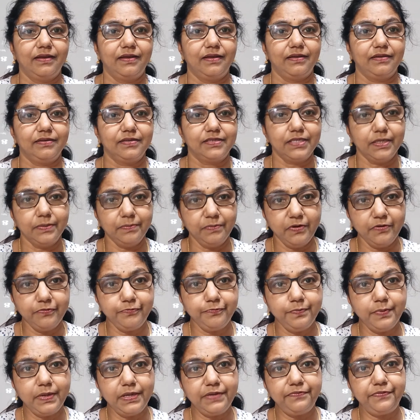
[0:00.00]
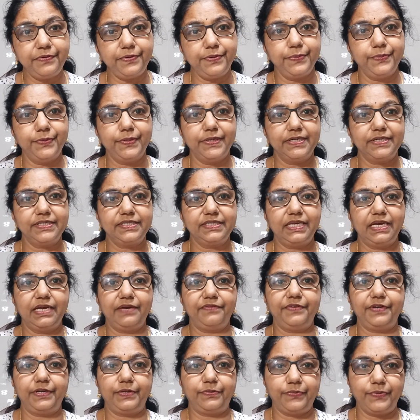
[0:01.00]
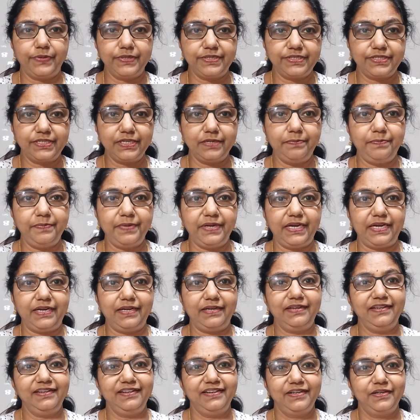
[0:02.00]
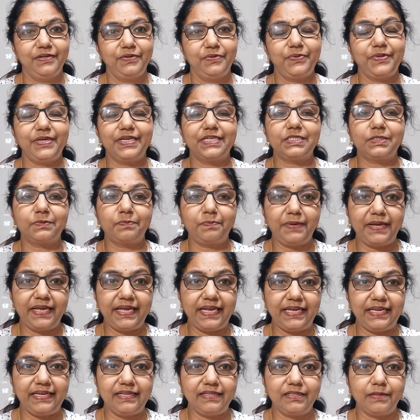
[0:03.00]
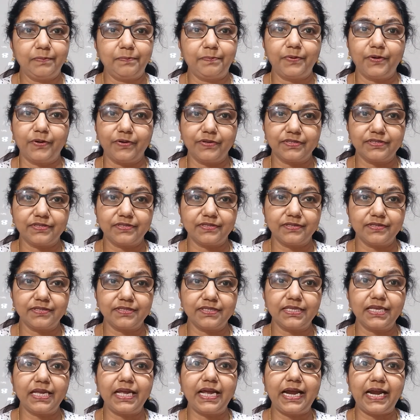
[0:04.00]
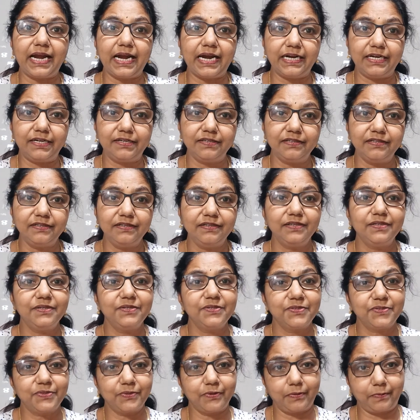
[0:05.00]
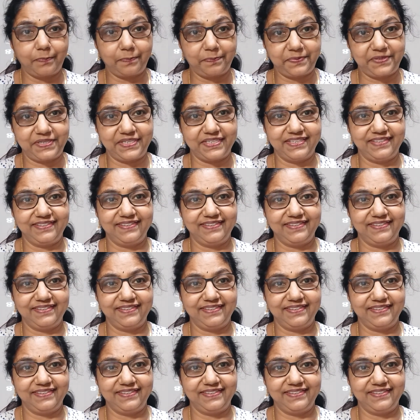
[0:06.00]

Some of my viewers have requested me to explain the process adsorption.